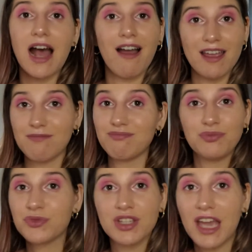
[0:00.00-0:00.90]
I
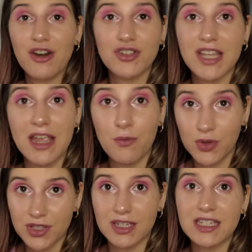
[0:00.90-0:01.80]
cannot say it
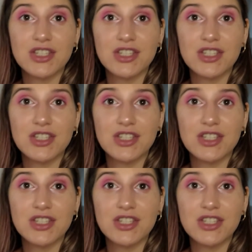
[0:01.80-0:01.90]
wasn't.